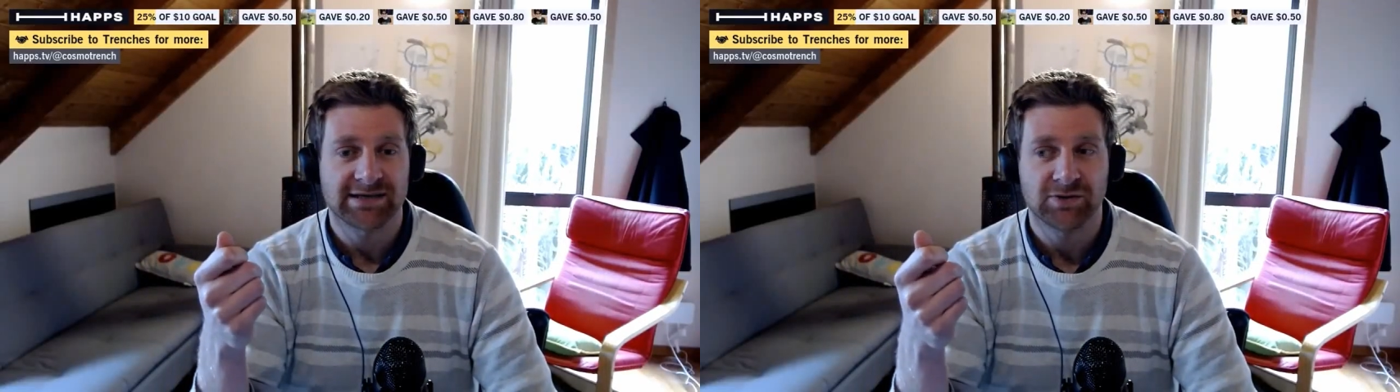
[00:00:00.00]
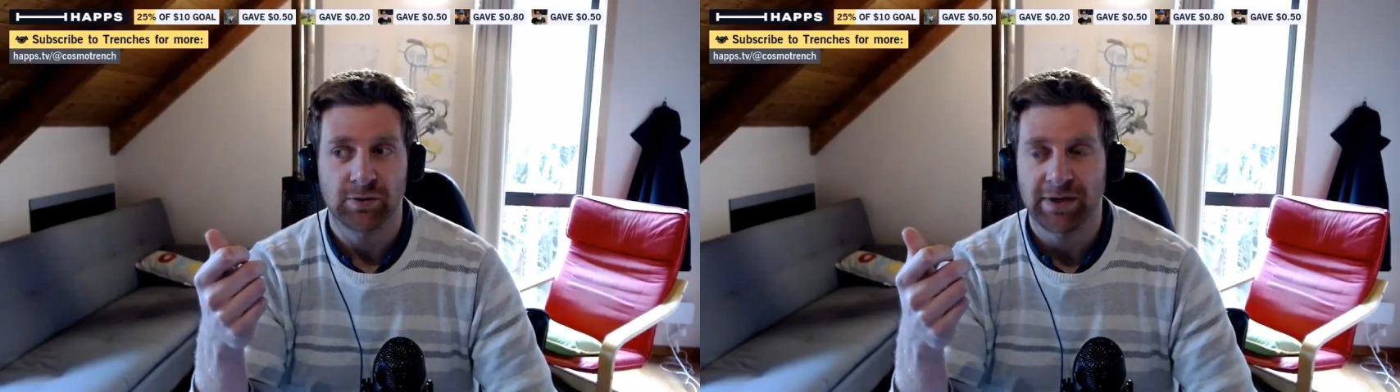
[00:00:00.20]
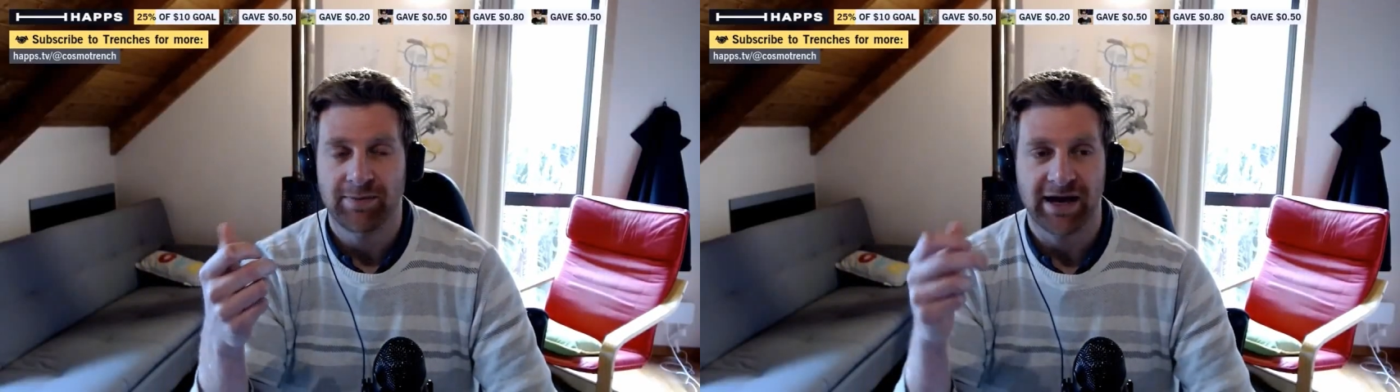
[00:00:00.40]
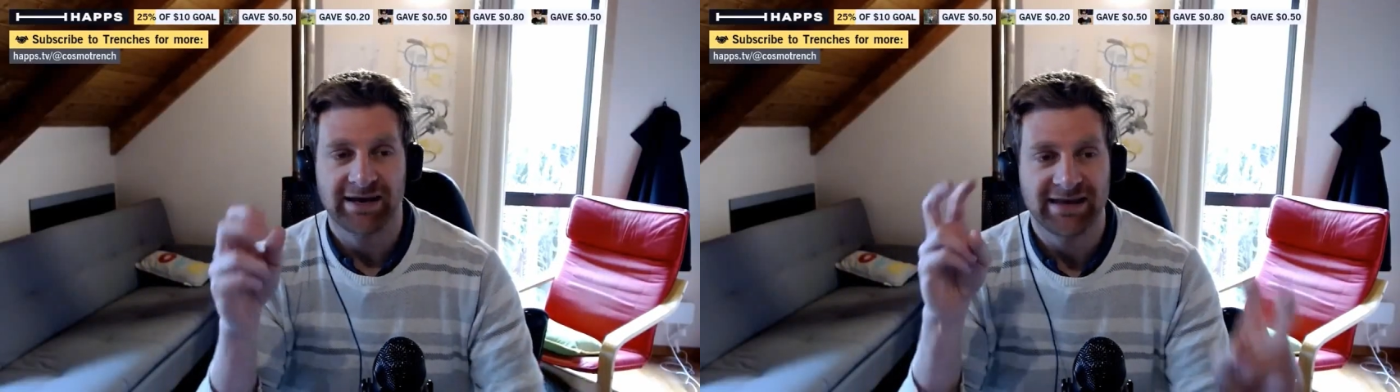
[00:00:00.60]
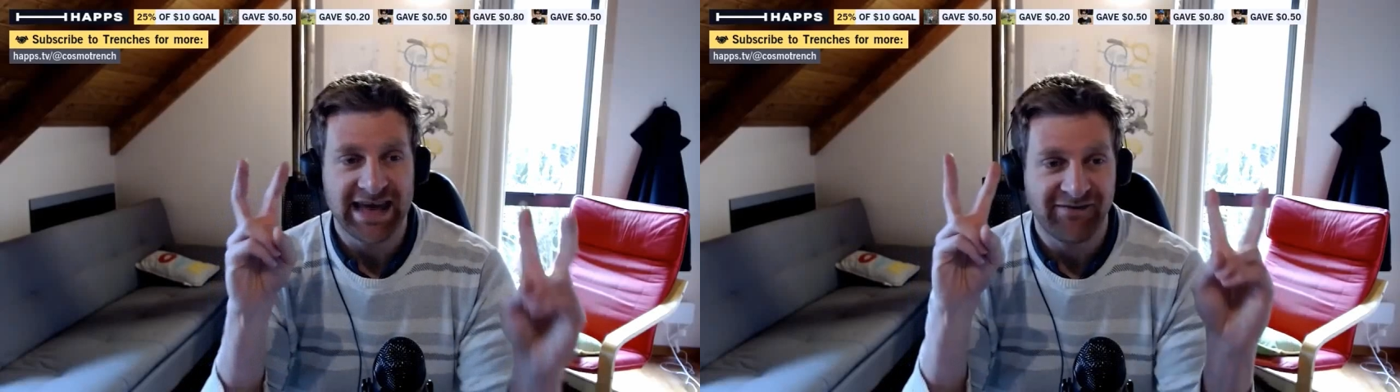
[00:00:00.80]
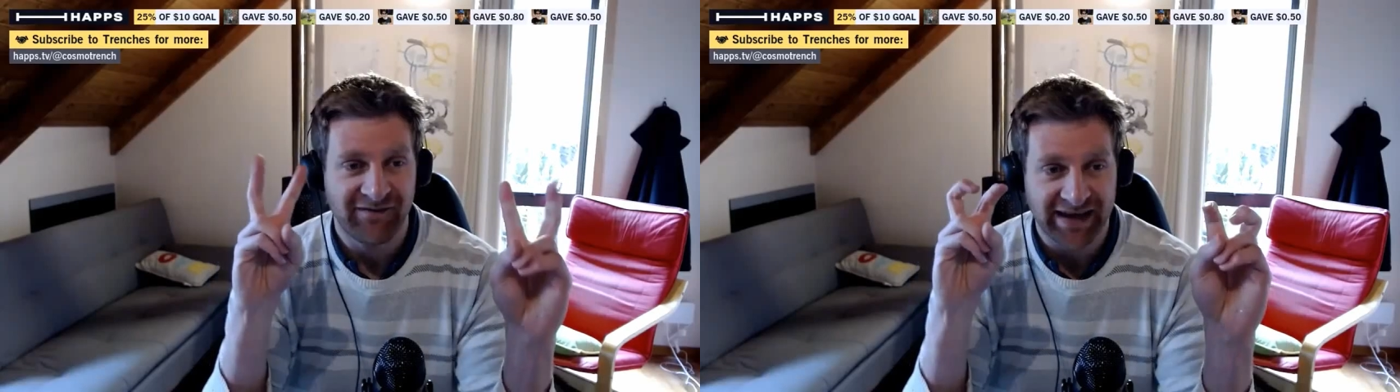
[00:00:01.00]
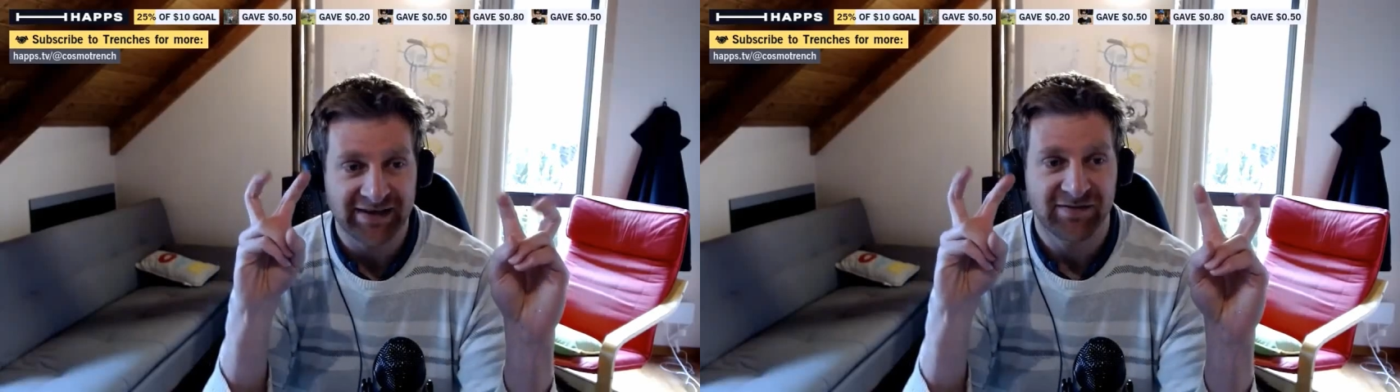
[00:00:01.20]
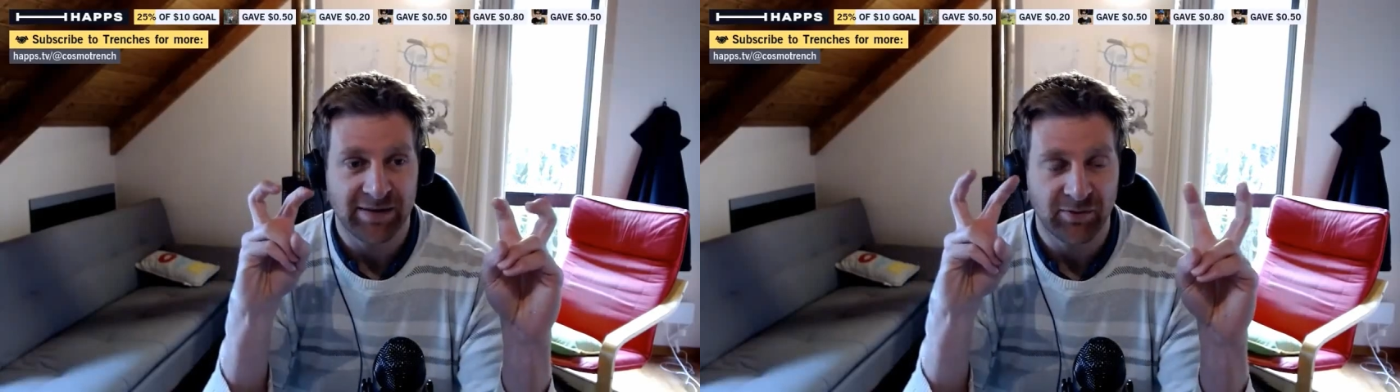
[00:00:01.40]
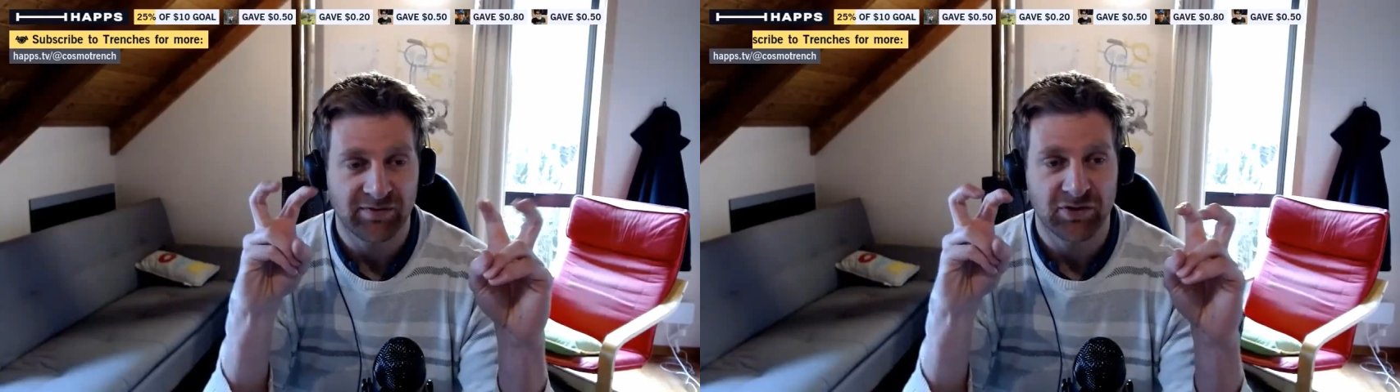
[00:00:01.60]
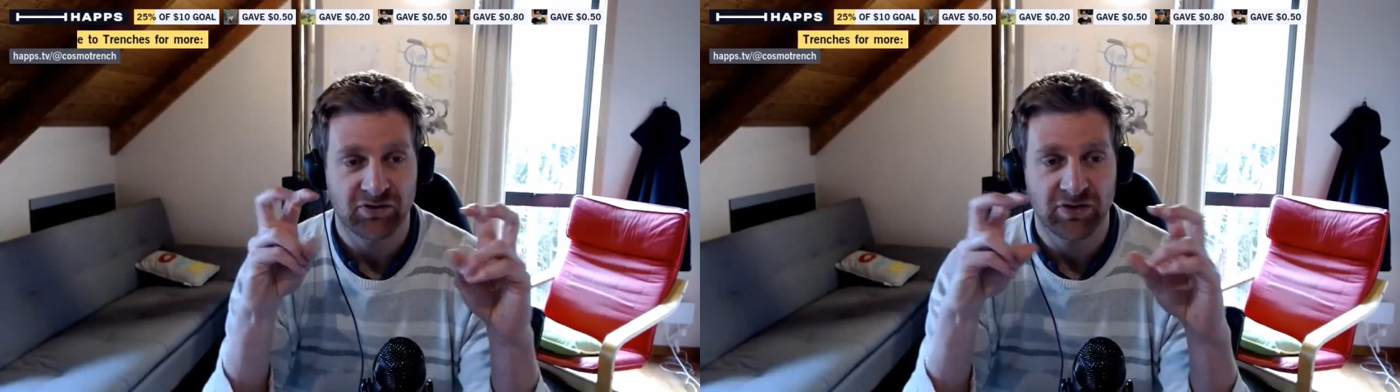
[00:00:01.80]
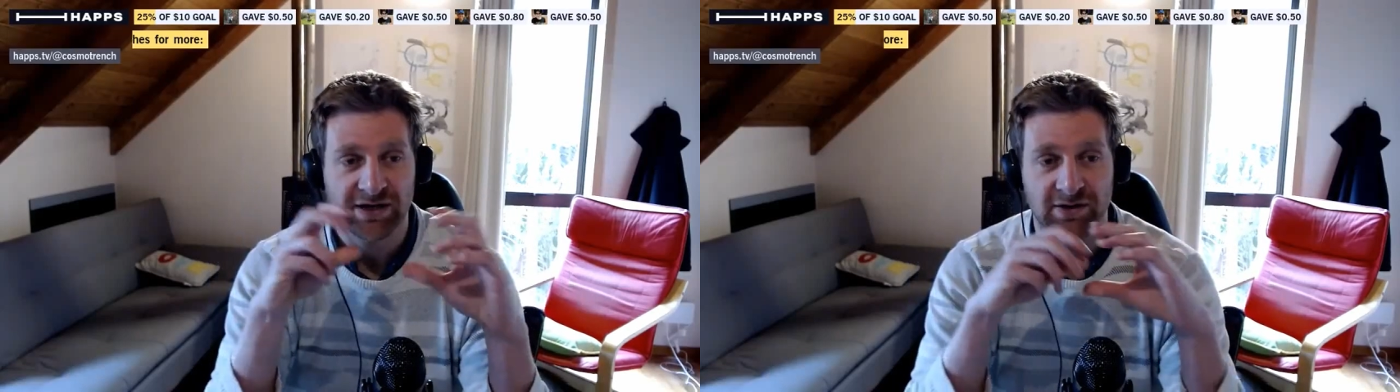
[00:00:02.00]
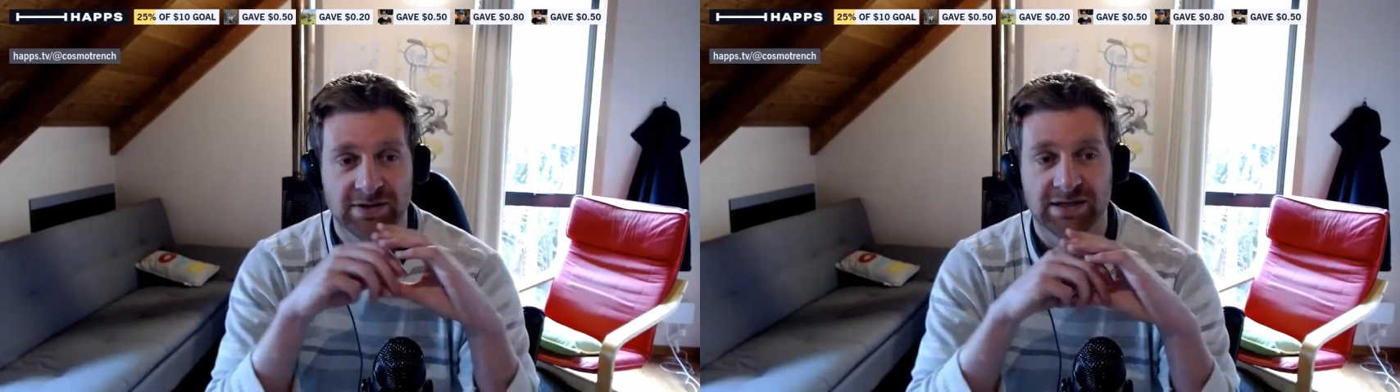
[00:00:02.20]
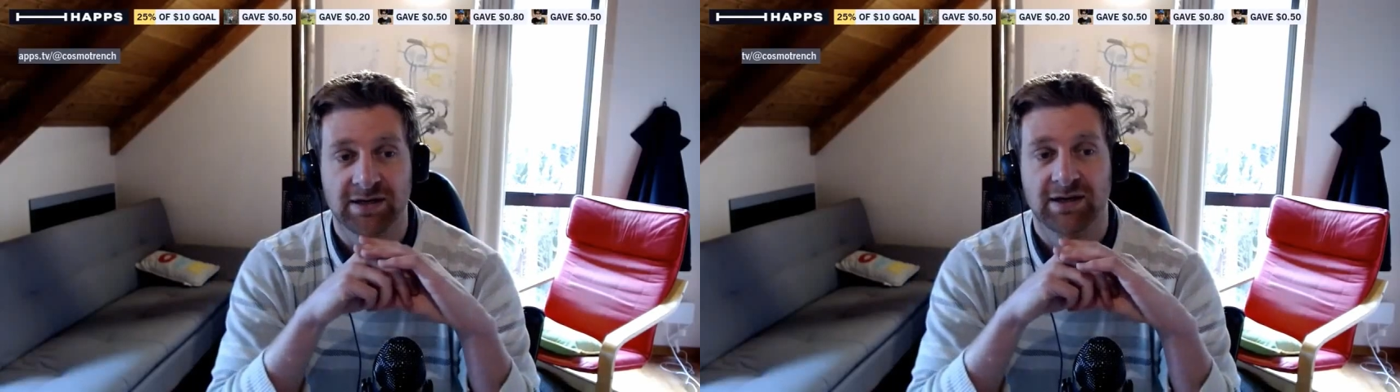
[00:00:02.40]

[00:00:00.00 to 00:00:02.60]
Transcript: normally by the effective number of neutrinos,